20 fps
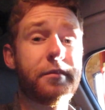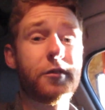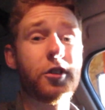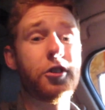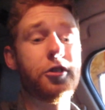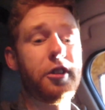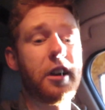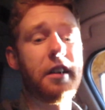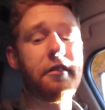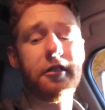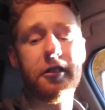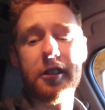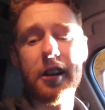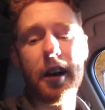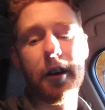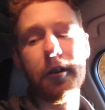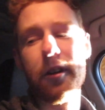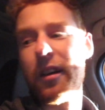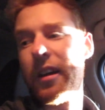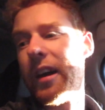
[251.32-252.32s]
you're driving
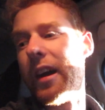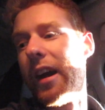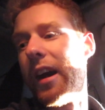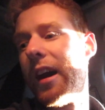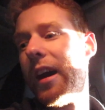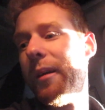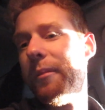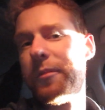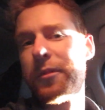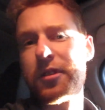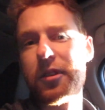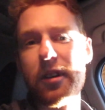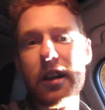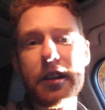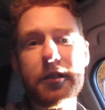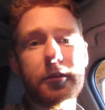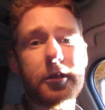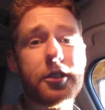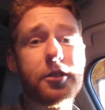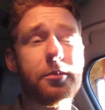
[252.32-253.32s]
around. So
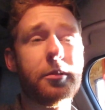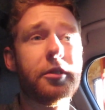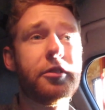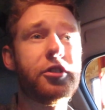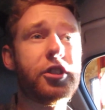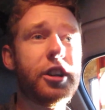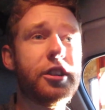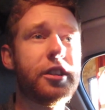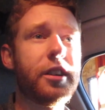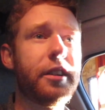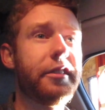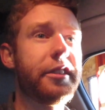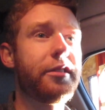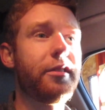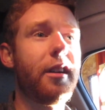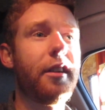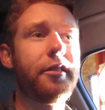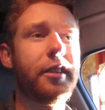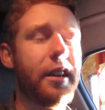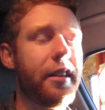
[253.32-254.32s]
that one's worth changing every
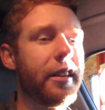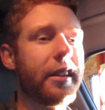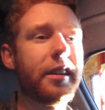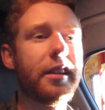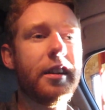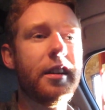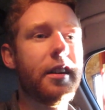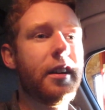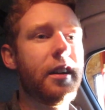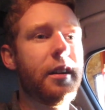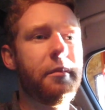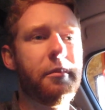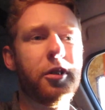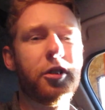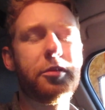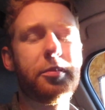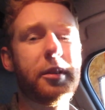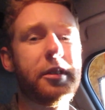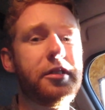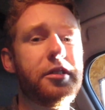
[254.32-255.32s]
so often. I think
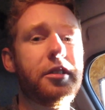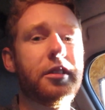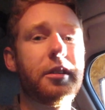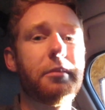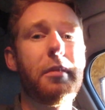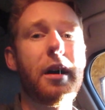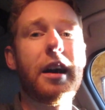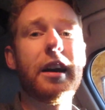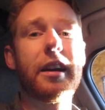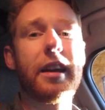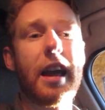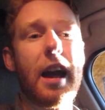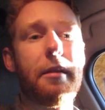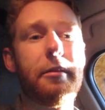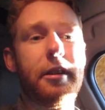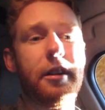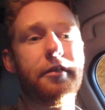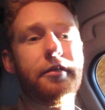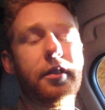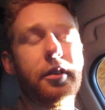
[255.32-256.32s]
most places you can buy a
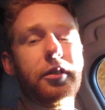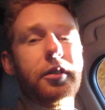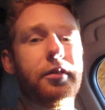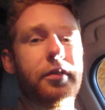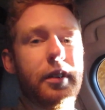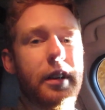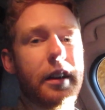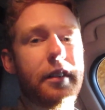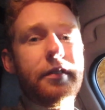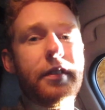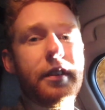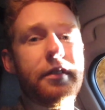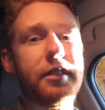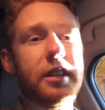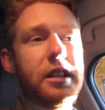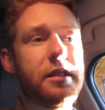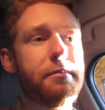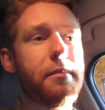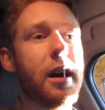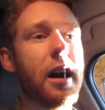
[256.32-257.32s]
cabin air filter for like
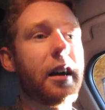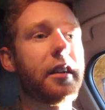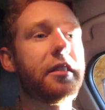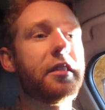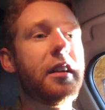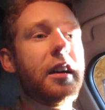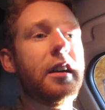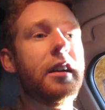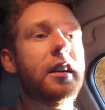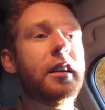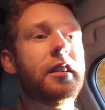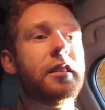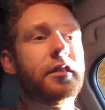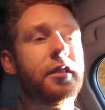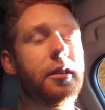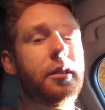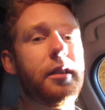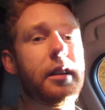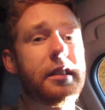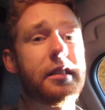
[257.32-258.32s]
15 bucks.
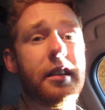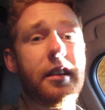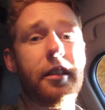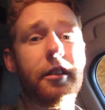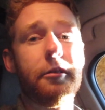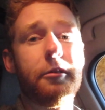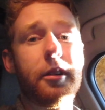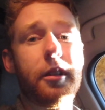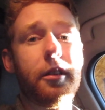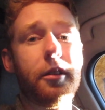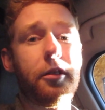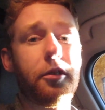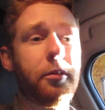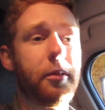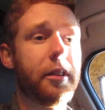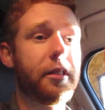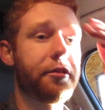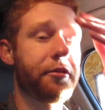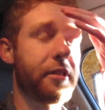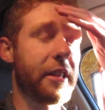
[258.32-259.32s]
So that's another one of those
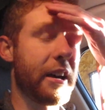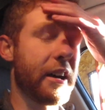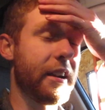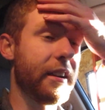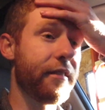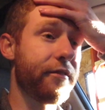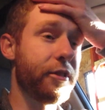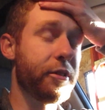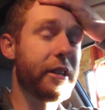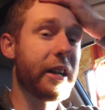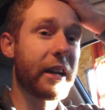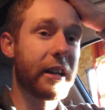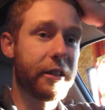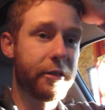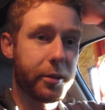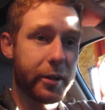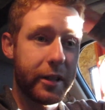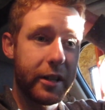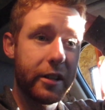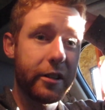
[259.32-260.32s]
ones that if you take it
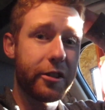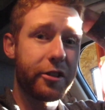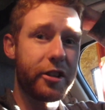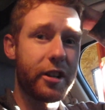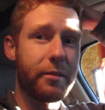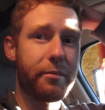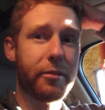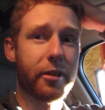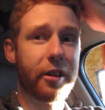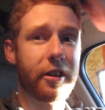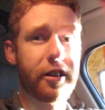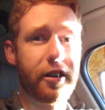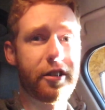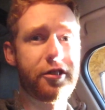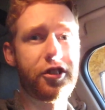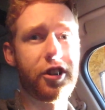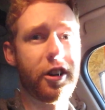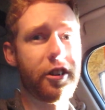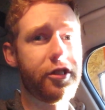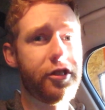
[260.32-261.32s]
to a dealership, they're going to
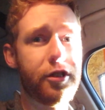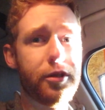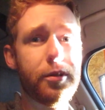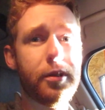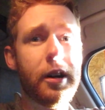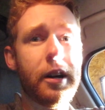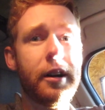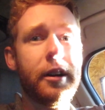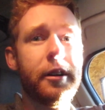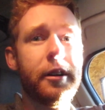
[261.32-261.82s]
charge you